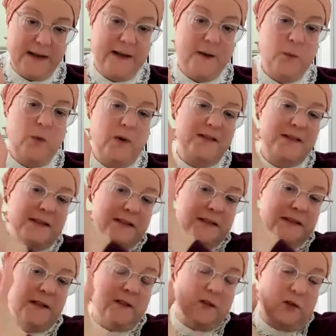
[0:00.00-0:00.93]
It was a
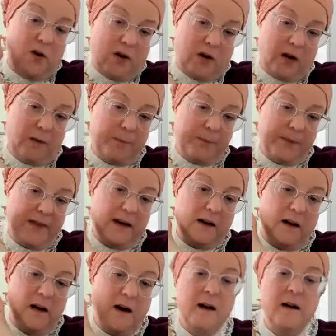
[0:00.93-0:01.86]
little harp that
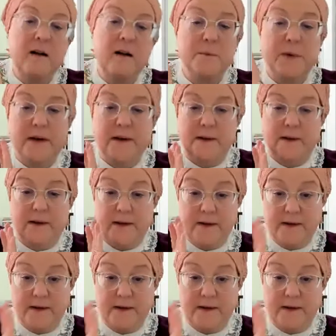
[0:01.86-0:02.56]
hung above